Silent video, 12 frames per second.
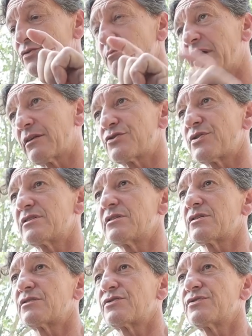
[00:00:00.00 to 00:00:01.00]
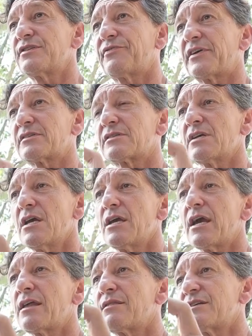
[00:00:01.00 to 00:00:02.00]
and you make the transition to defense.
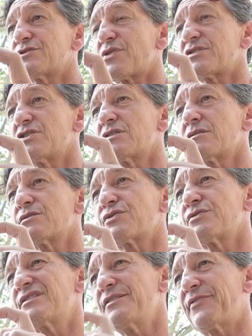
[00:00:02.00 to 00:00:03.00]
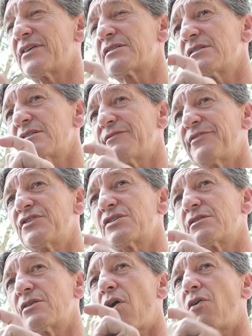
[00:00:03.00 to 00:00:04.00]
And this transition to defense is
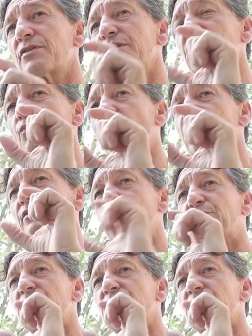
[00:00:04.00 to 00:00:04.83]
efficient only when you're in a